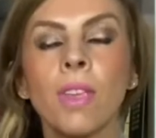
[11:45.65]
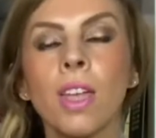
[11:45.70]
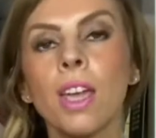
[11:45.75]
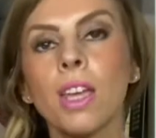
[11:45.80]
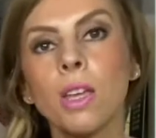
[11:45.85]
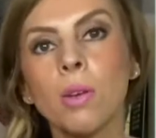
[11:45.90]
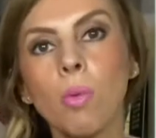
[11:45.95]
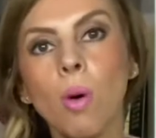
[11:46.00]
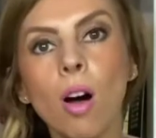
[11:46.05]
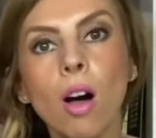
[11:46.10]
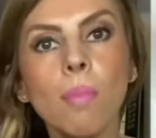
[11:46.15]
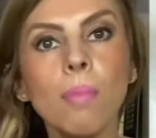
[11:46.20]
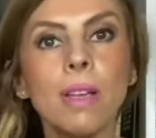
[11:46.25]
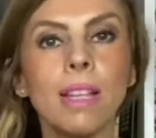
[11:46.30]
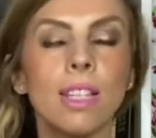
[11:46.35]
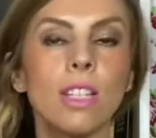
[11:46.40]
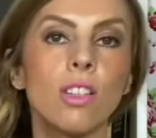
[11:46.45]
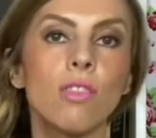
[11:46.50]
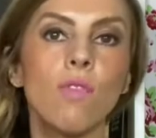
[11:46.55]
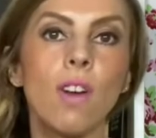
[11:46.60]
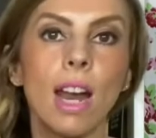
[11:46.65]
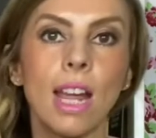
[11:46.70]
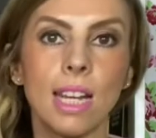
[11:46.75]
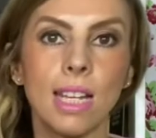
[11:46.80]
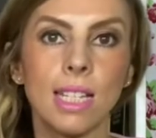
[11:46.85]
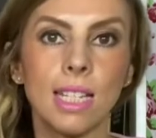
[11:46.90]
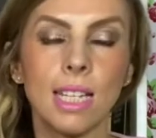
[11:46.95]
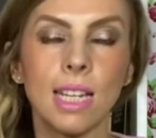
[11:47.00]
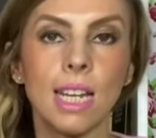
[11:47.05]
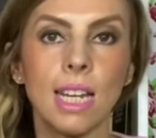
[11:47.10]
You are meant to
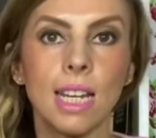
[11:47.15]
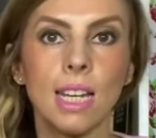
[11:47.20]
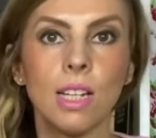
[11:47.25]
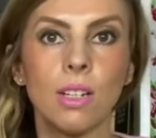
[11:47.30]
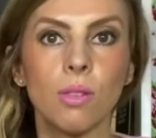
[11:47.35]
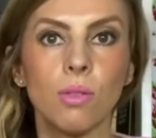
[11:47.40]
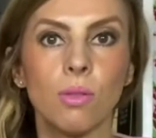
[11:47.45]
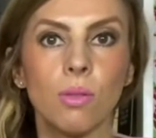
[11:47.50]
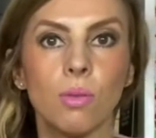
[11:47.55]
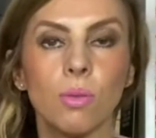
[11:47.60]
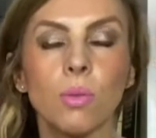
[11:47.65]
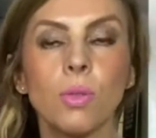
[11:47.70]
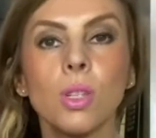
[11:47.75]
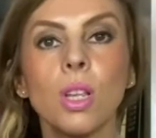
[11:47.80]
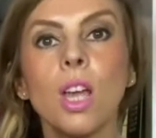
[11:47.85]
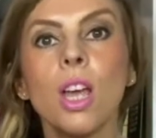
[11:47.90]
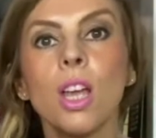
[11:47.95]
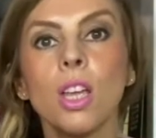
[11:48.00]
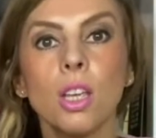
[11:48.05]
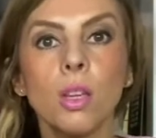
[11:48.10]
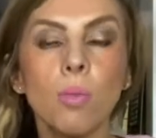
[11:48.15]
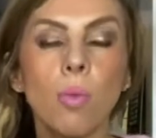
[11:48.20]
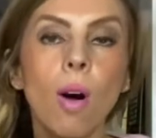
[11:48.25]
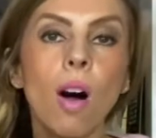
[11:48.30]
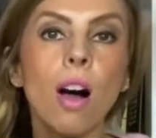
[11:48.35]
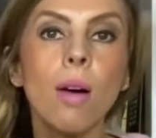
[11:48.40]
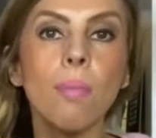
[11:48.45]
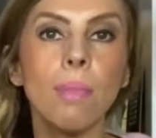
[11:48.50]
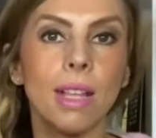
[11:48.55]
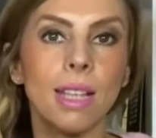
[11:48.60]
raise the needles. You
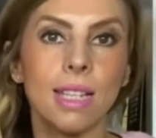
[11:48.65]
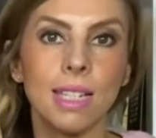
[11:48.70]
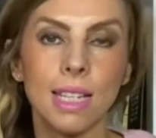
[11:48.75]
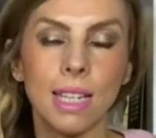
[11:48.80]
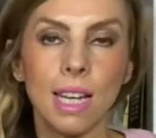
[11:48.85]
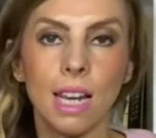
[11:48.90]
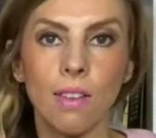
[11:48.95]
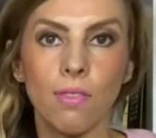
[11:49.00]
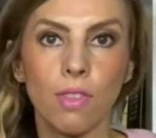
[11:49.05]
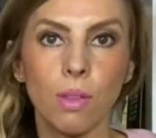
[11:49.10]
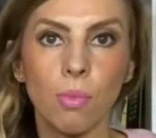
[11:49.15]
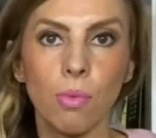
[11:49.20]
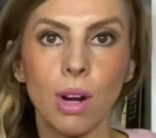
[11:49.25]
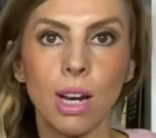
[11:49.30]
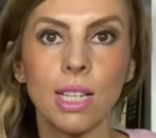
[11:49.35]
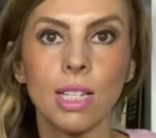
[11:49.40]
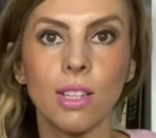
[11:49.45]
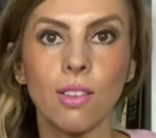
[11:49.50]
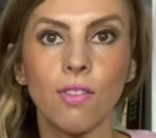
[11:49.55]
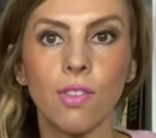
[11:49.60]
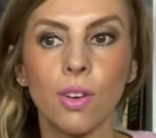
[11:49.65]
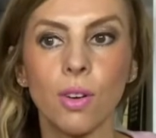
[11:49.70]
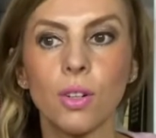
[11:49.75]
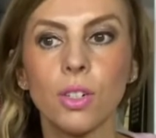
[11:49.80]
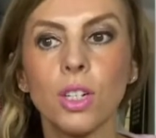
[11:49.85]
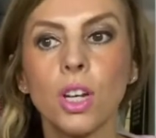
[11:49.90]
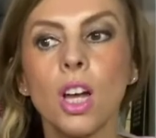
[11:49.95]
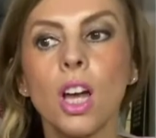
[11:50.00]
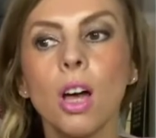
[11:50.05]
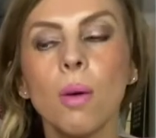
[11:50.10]
are meant to lift the presser foot.